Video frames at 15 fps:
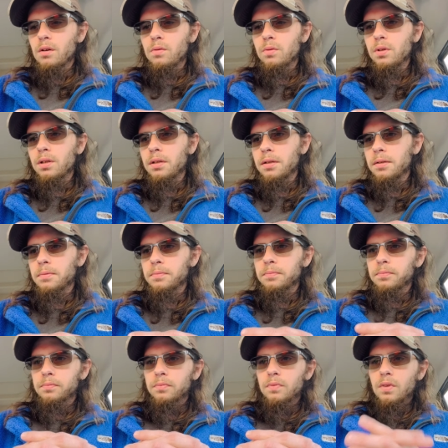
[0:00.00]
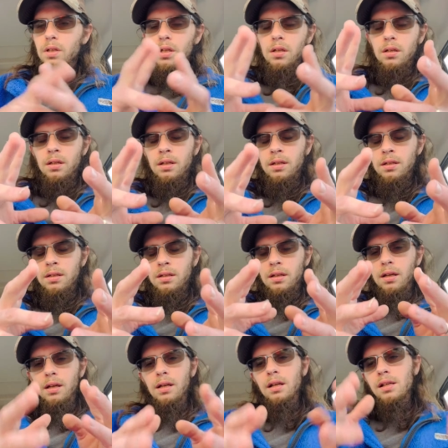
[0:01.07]
Well,
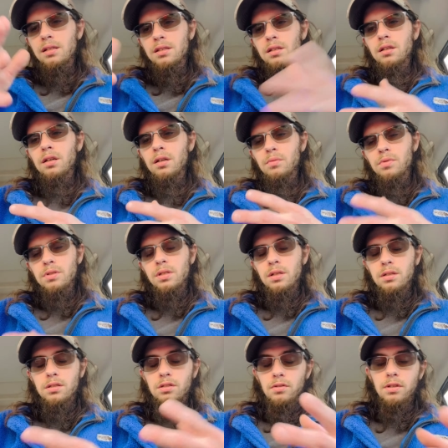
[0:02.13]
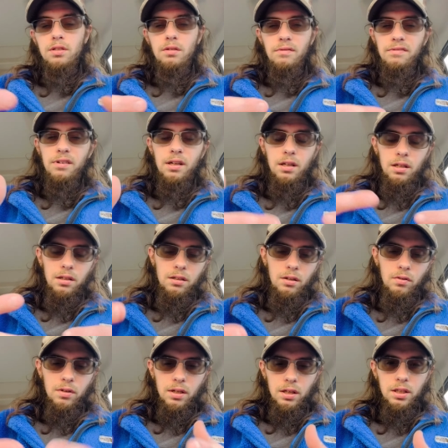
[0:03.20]
Gillie's son was in the streets of Philly. You know,
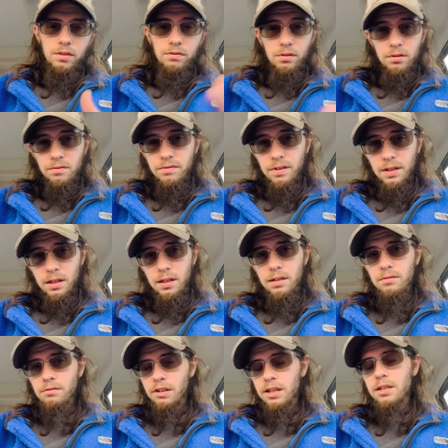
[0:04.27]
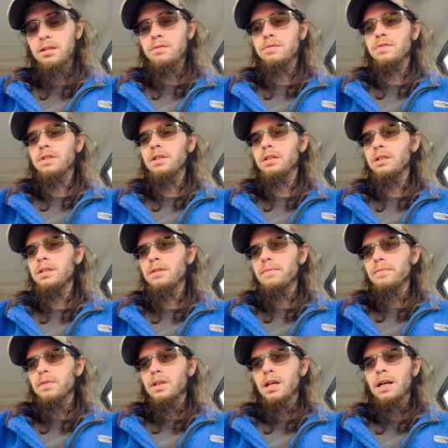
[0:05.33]
Gillie's from Philly. He ran in Philly.
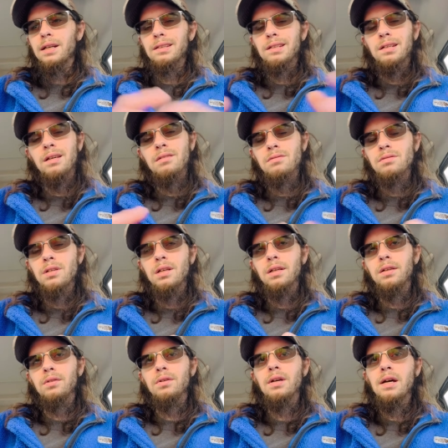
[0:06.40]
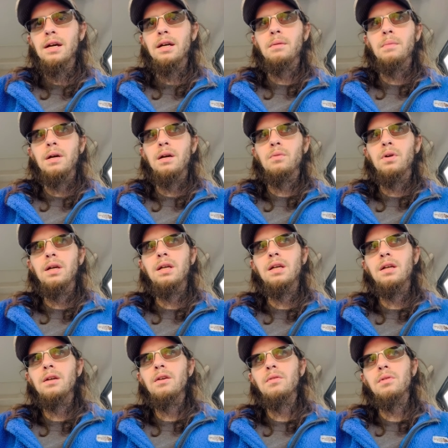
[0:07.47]
And I think he was in a little gang, man. Well, he
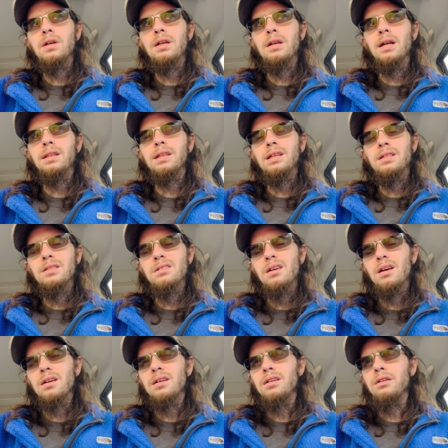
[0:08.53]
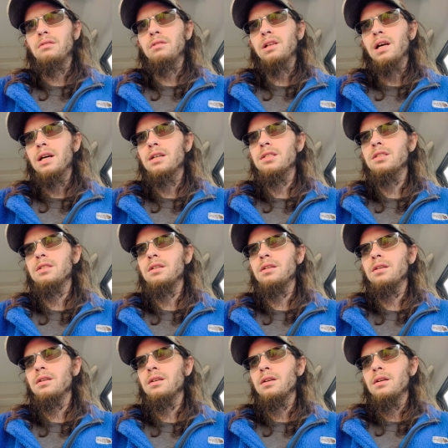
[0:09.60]
ended up getting, I think, shot and killed last
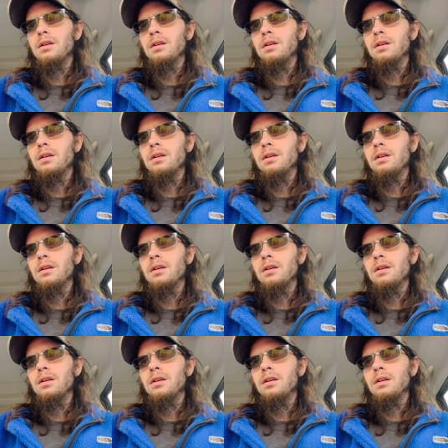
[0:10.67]
year.